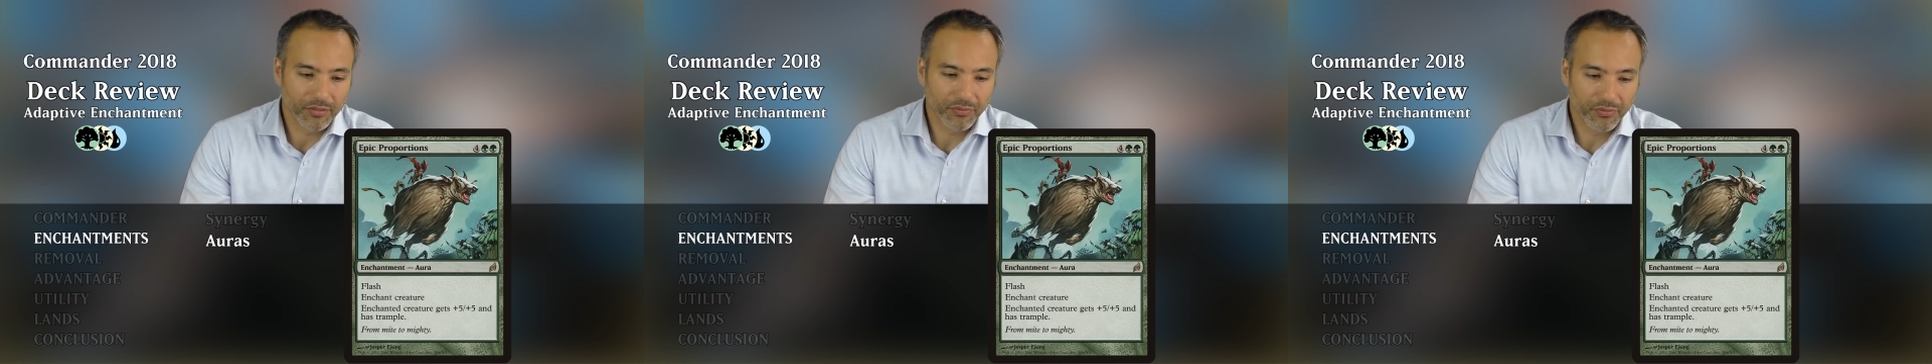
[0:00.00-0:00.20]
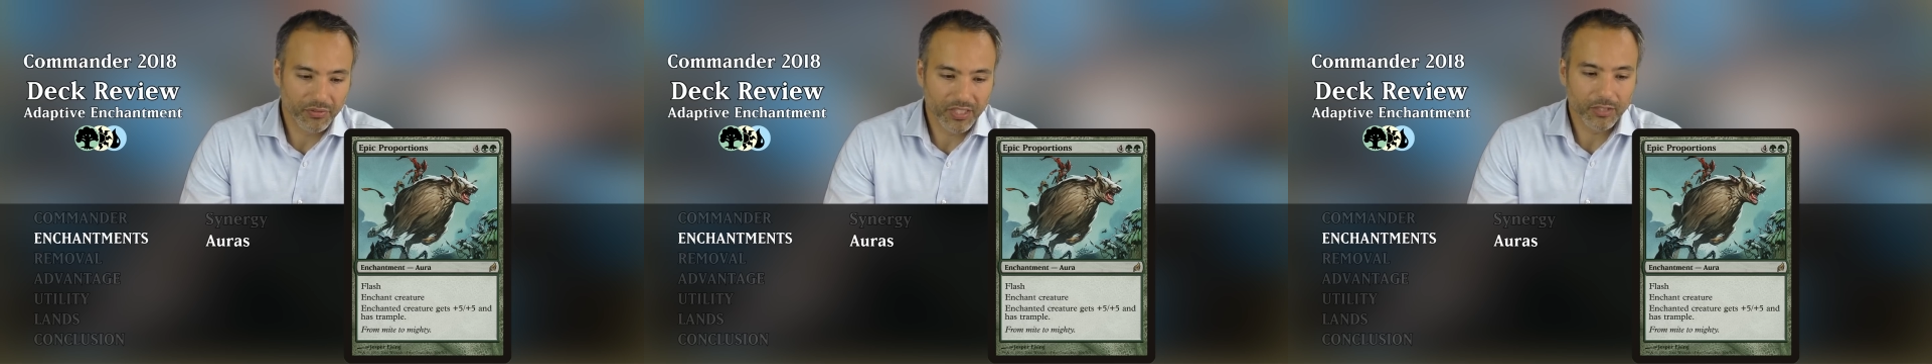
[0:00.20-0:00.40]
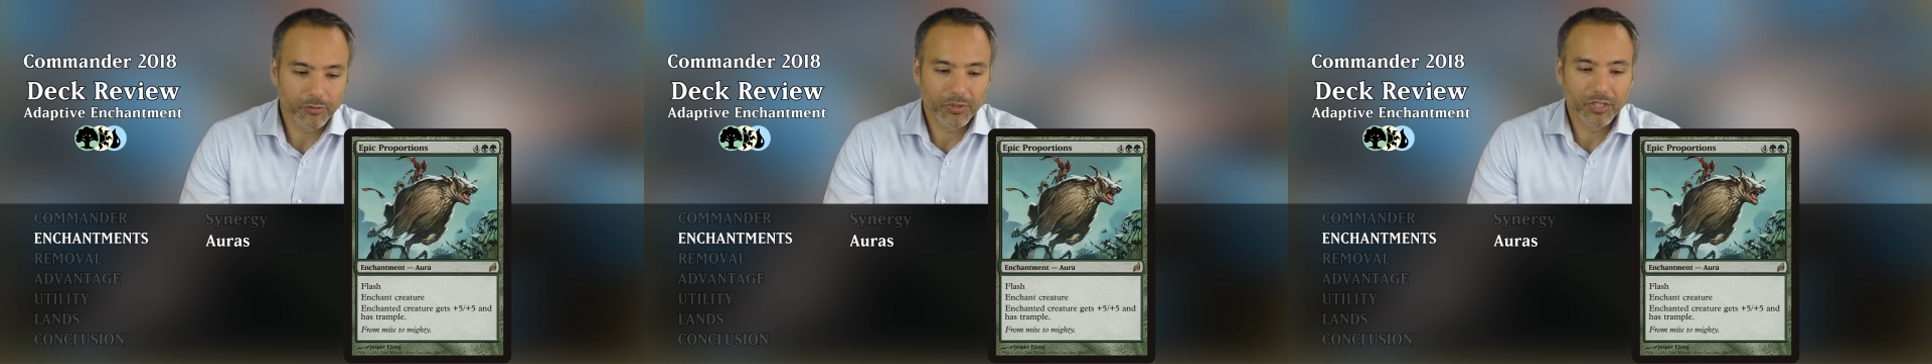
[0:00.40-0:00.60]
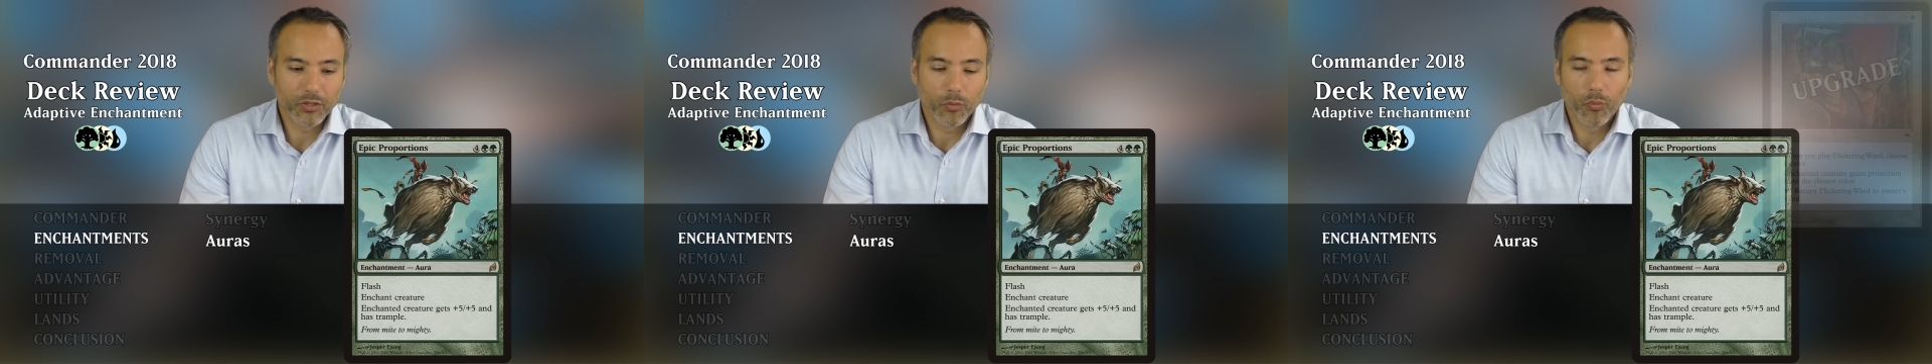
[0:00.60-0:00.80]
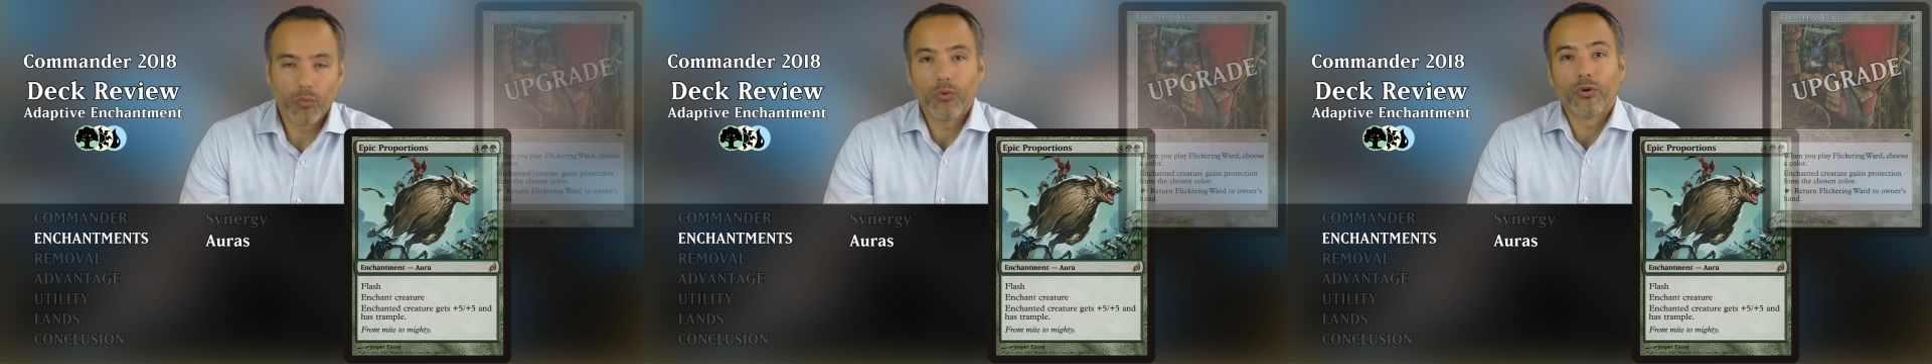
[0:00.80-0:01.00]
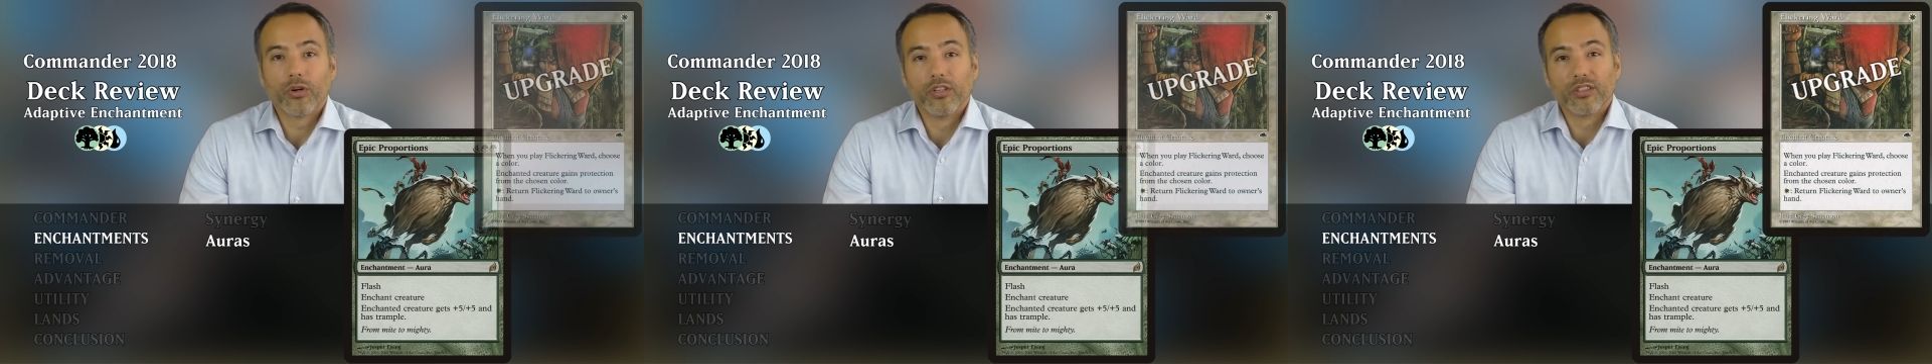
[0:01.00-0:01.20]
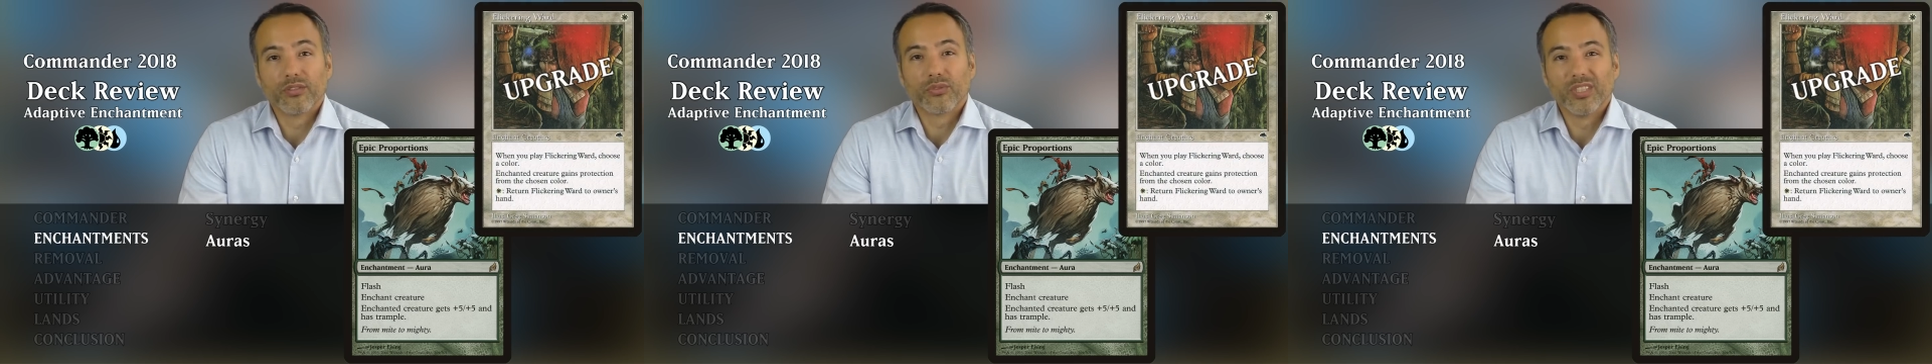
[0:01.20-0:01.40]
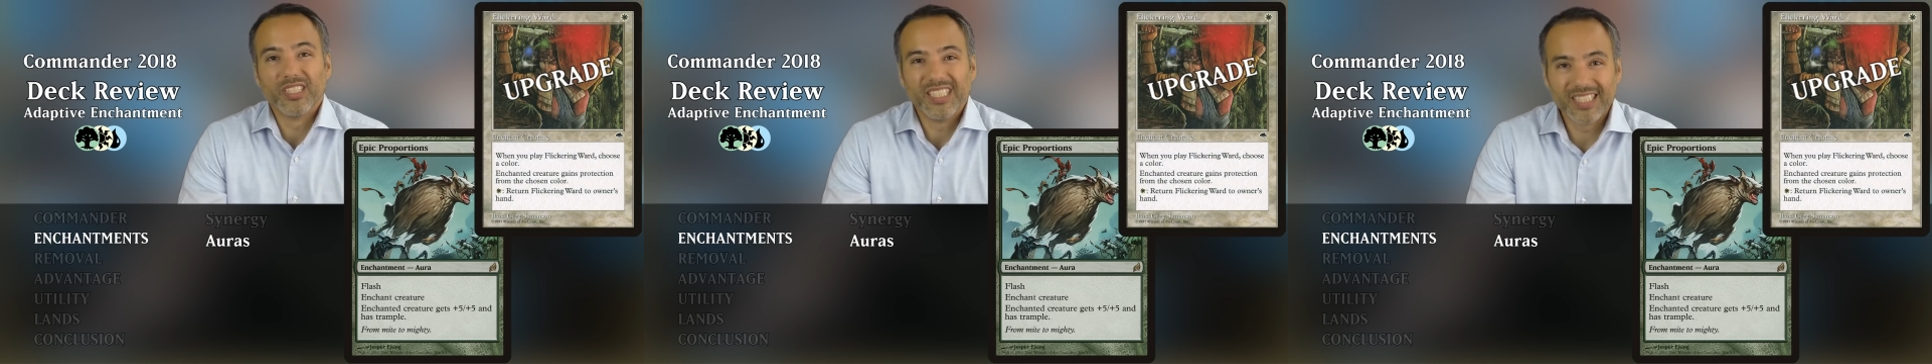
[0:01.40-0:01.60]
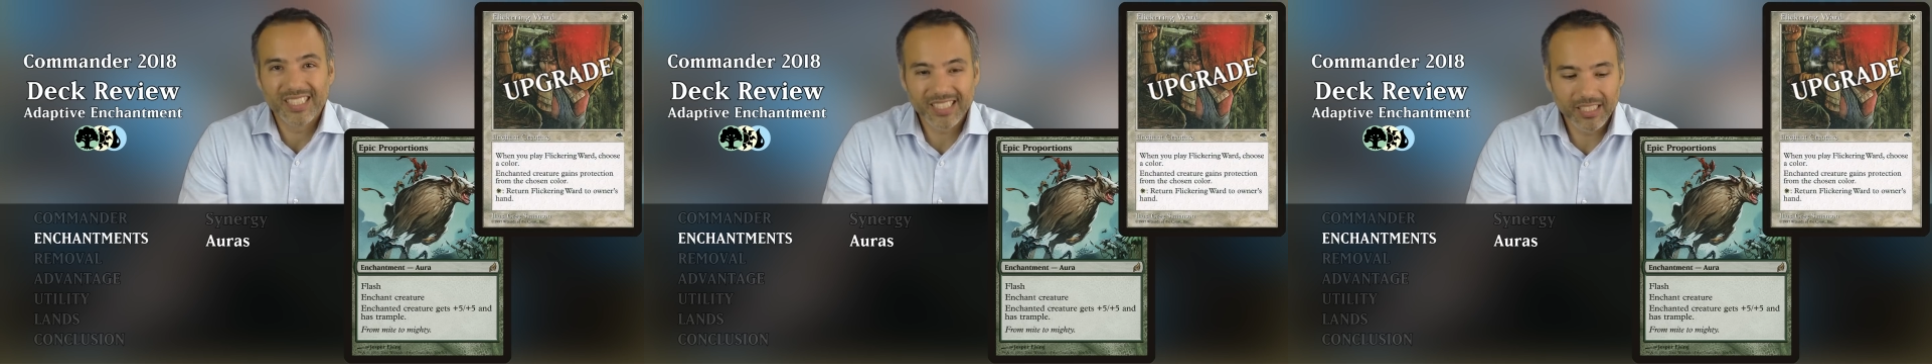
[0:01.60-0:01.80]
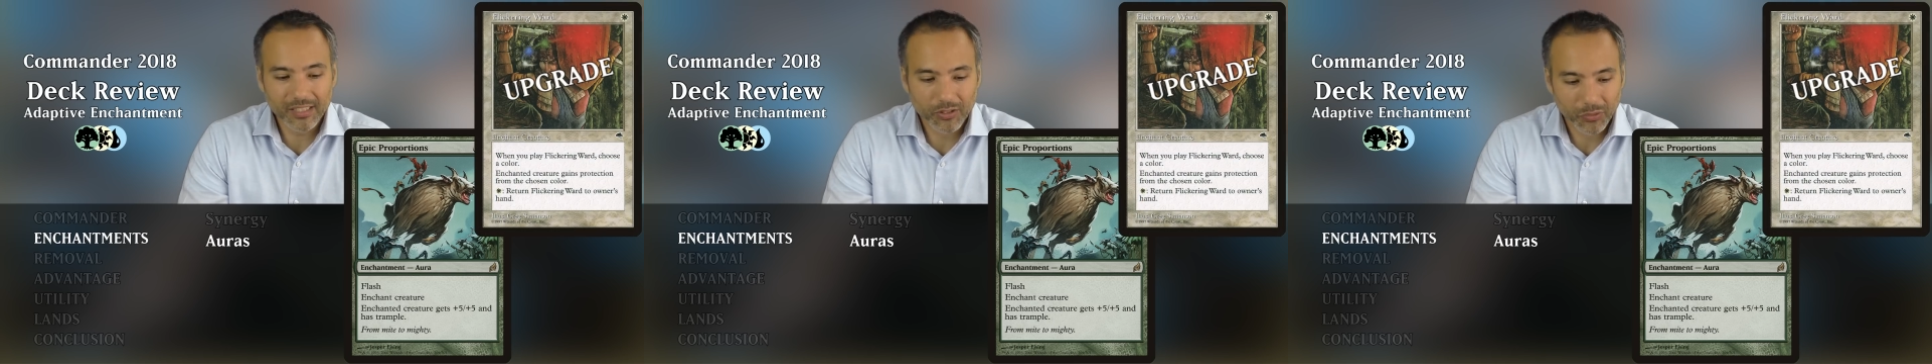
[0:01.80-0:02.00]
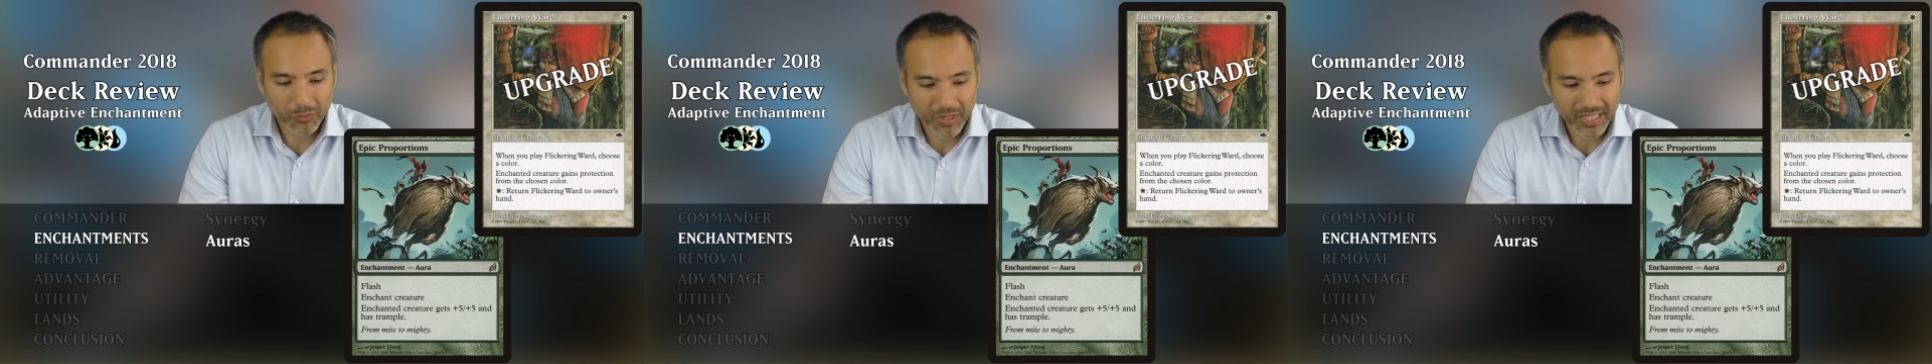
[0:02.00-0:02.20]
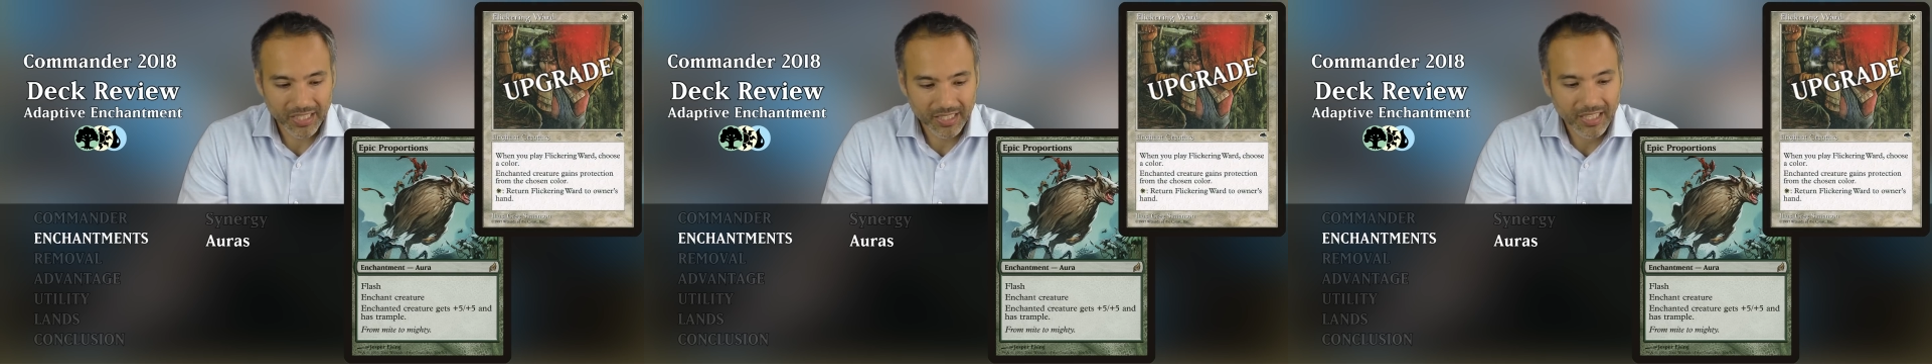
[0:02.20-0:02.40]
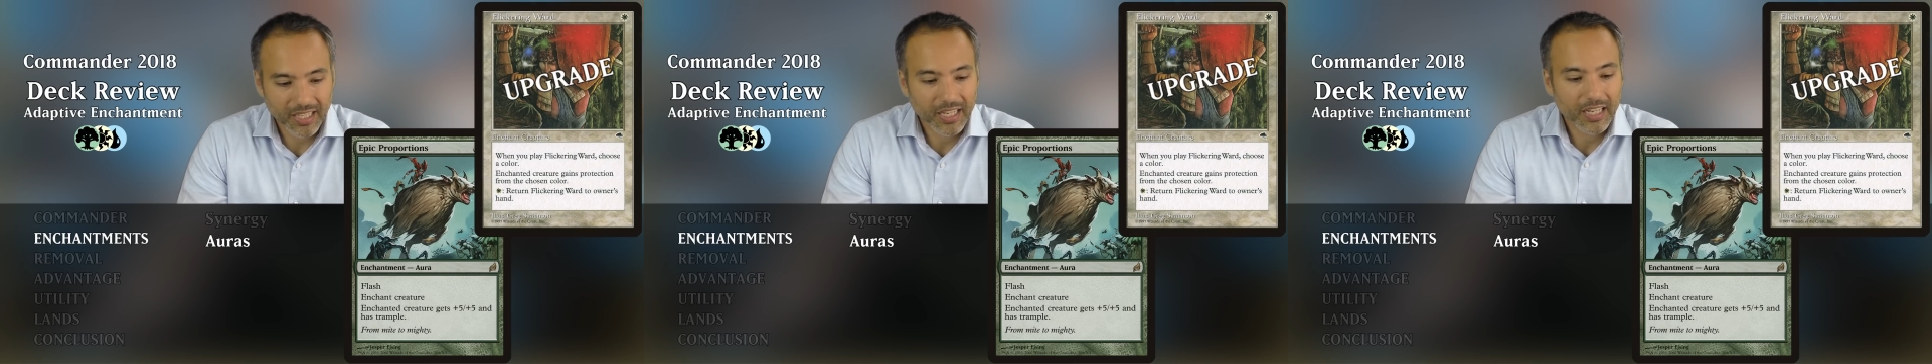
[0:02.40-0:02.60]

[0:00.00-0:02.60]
Flickering Ward for a single white.